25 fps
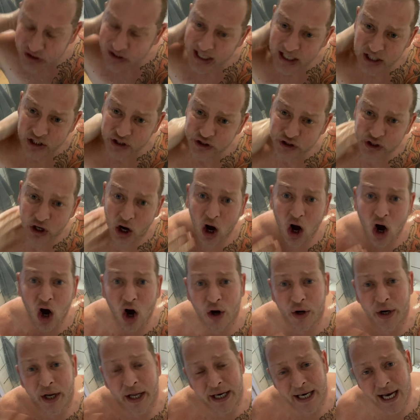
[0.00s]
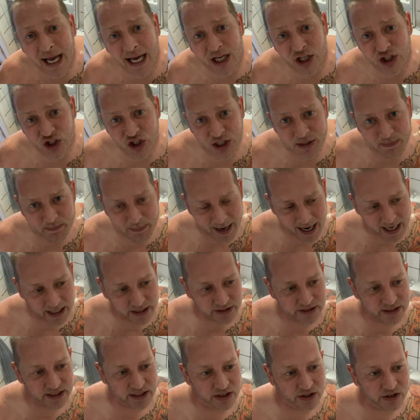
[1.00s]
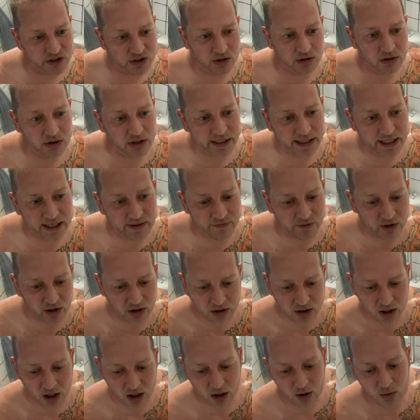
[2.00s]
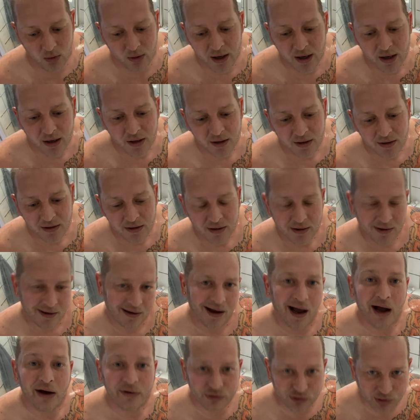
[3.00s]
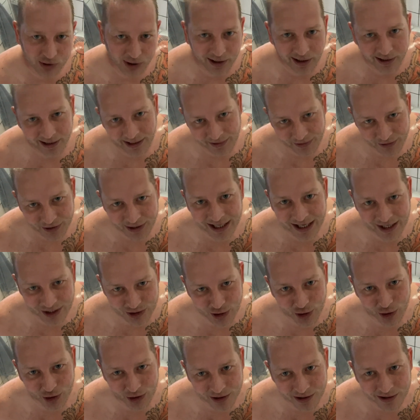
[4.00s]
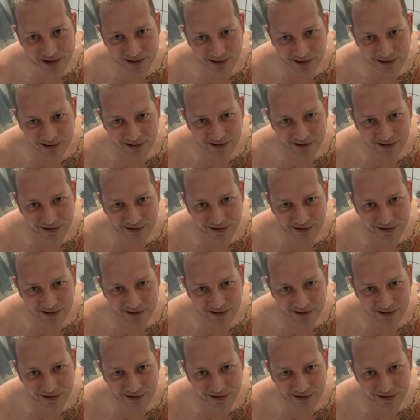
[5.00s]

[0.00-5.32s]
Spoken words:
getting so hot, and at night she's panting, so I'm gonna give it a go after I clean the kitchen.